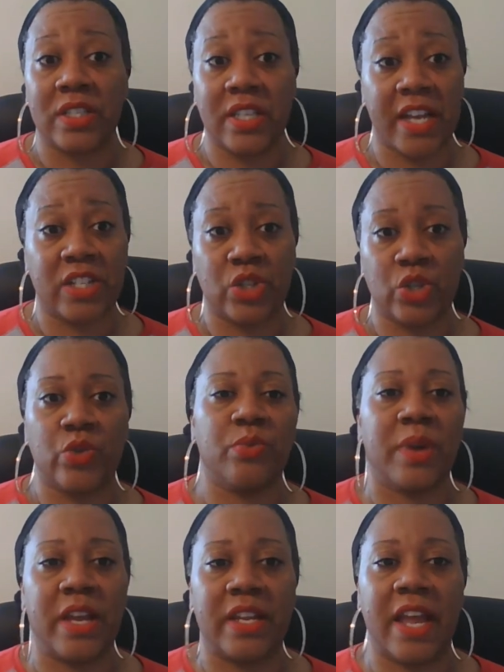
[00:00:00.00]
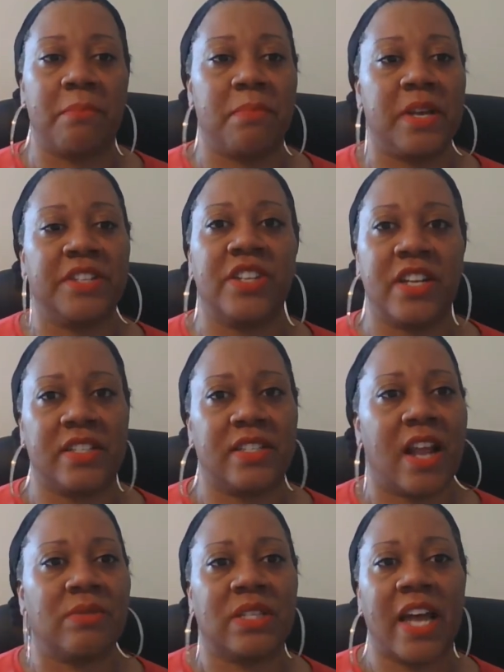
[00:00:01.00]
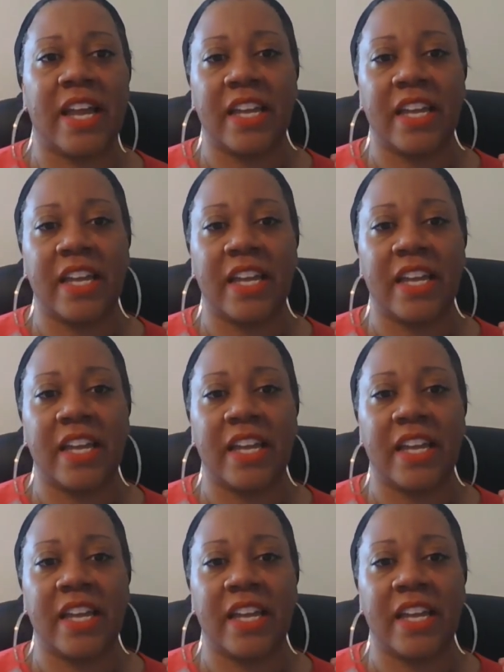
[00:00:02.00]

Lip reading: TechSoup and they mentioned this, and I was like,